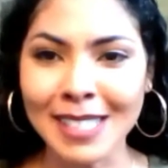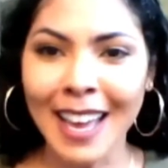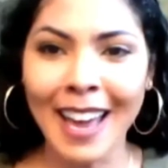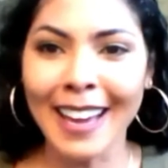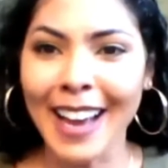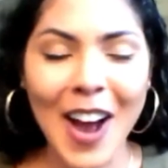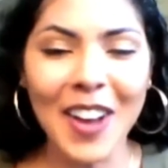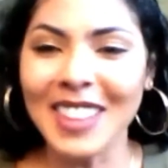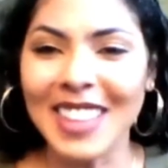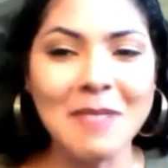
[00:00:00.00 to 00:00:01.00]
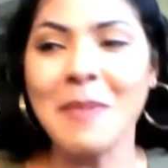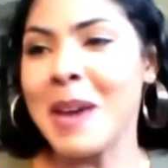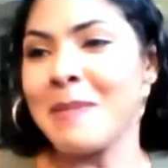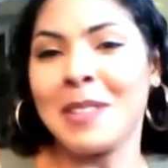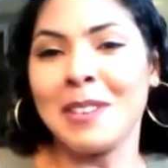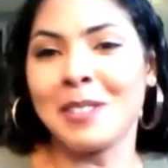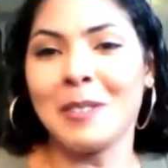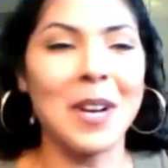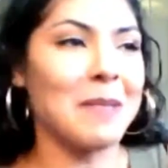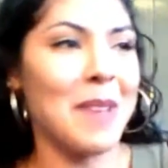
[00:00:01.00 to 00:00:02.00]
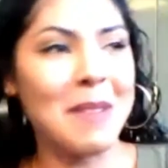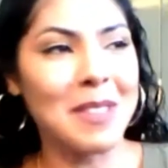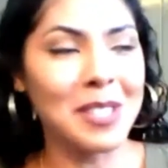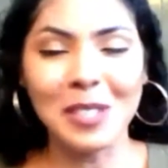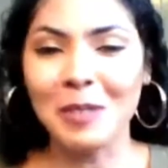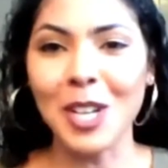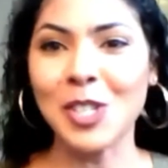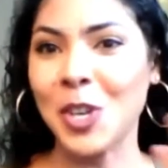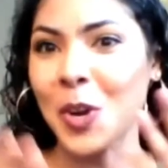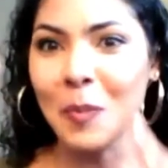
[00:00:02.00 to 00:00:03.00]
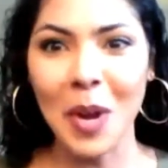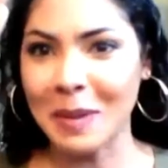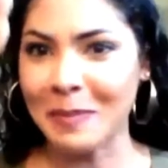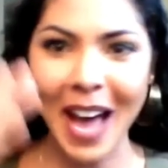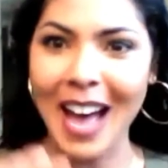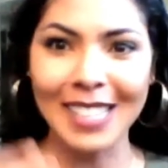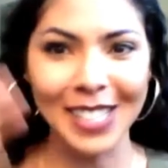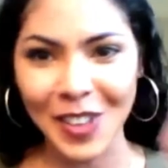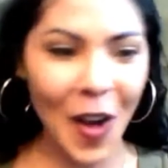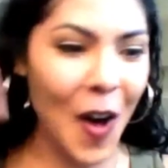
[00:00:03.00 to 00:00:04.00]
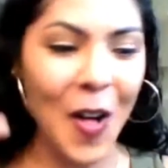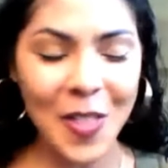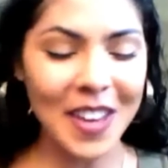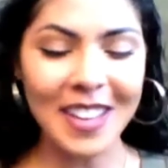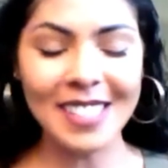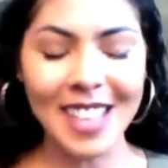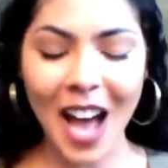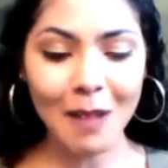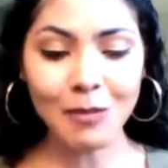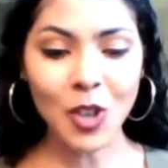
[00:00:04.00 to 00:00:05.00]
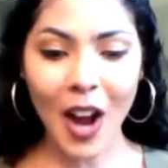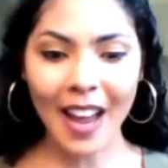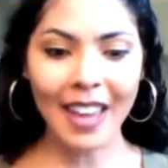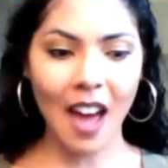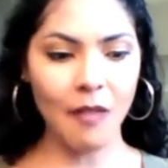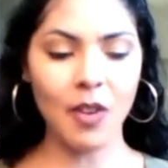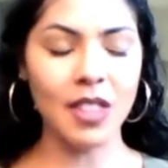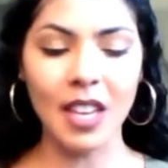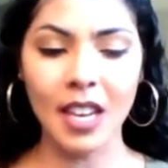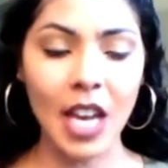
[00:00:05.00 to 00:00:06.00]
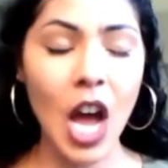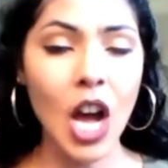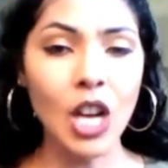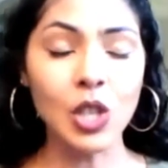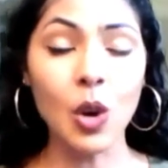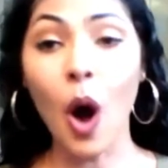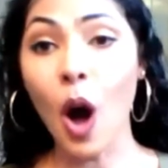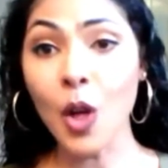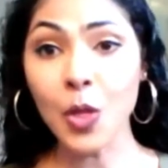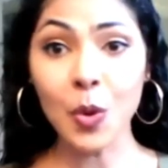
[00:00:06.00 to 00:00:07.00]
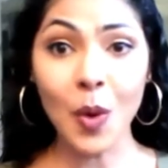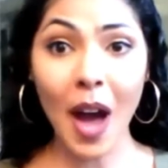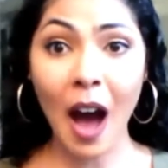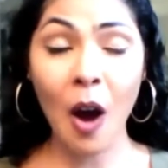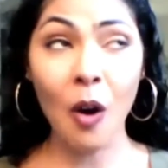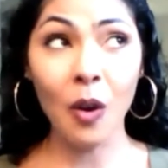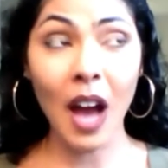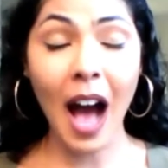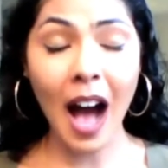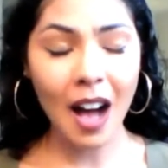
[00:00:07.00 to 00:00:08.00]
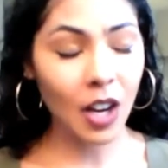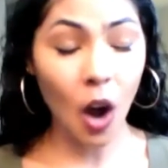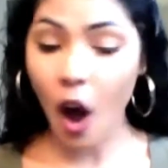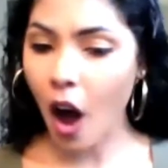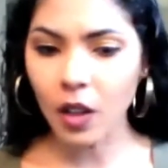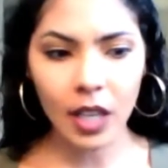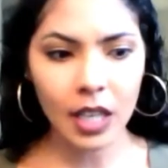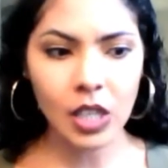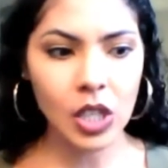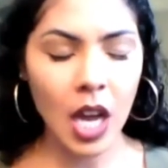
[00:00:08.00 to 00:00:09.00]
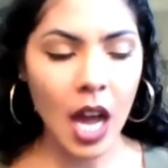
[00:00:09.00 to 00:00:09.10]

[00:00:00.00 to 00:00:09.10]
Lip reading: like, maybe this will work. Turmeric mask, all this. I'm trying everything. So all throughout college,